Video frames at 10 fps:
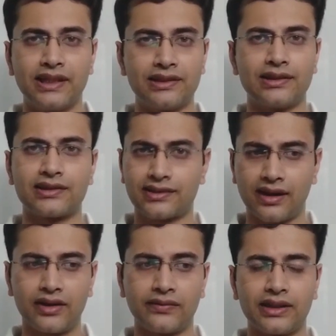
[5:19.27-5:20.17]
just
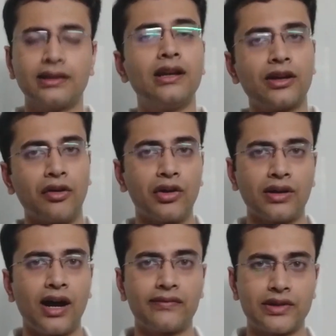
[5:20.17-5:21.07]
start with good
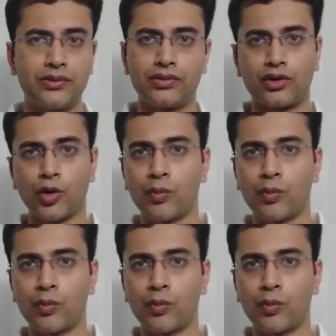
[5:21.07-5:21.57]
afternoon or good